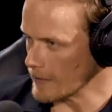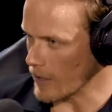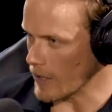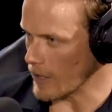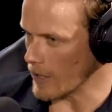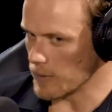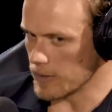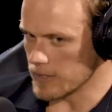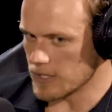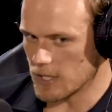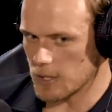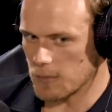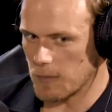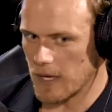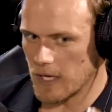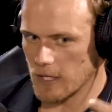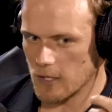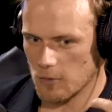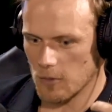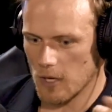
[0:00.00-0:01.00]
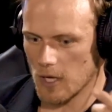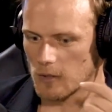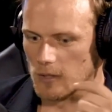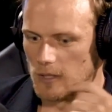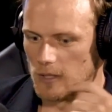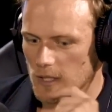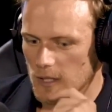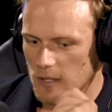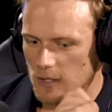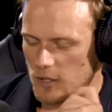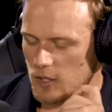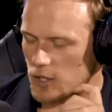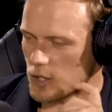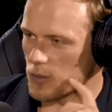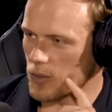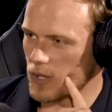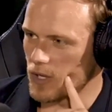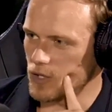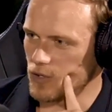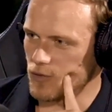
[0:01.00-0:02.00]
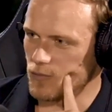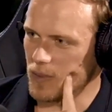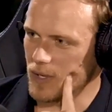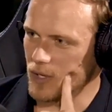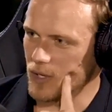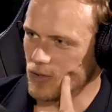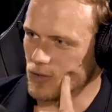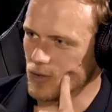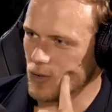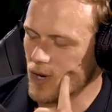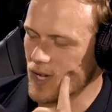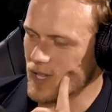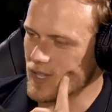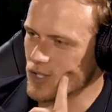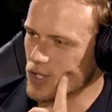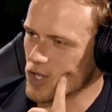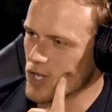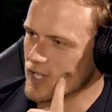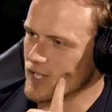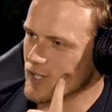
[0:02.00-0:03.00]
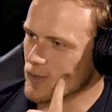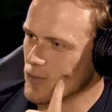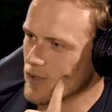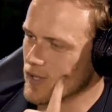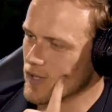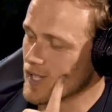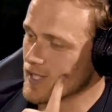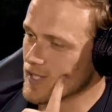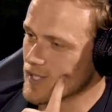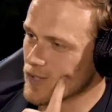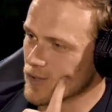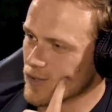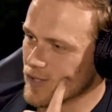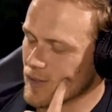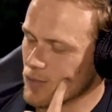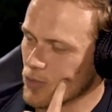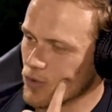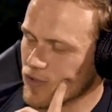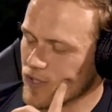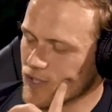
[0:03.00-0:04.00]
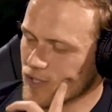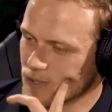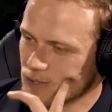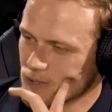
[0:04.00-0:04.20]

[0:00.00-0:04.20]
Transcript: We went to Spain as well. So you've been on quite the journey with us on that movie.